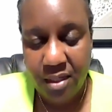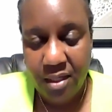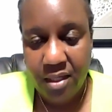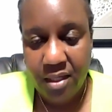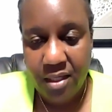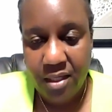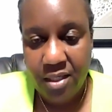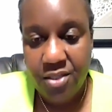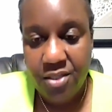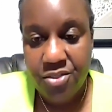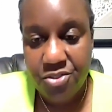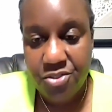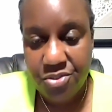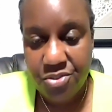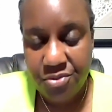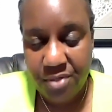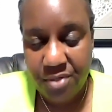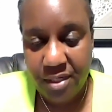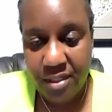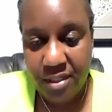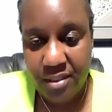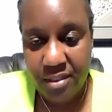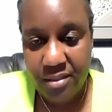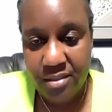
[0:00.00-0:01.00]
is
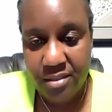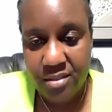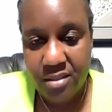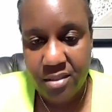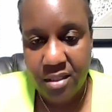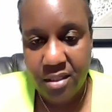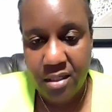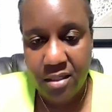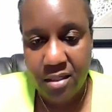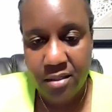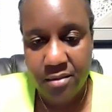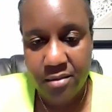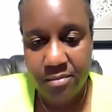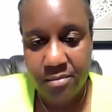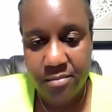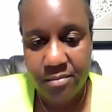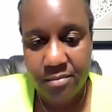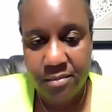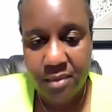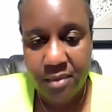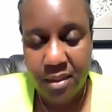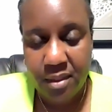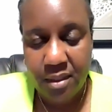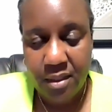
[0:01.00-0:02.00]
trained
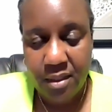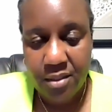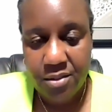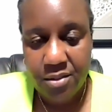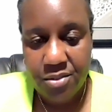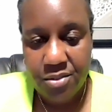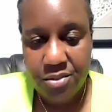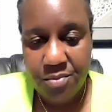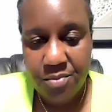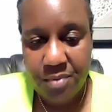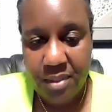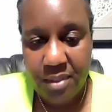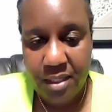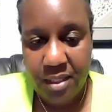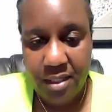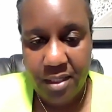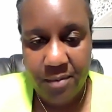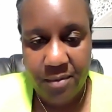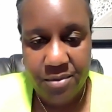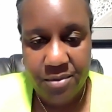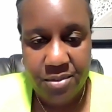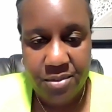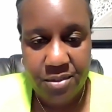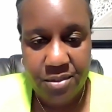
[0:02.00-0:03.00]
to be able
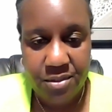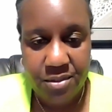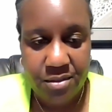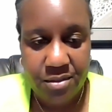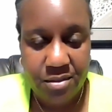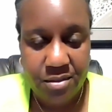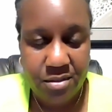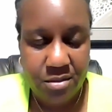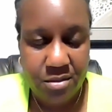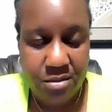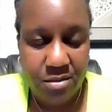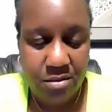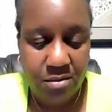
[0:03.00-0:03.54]
to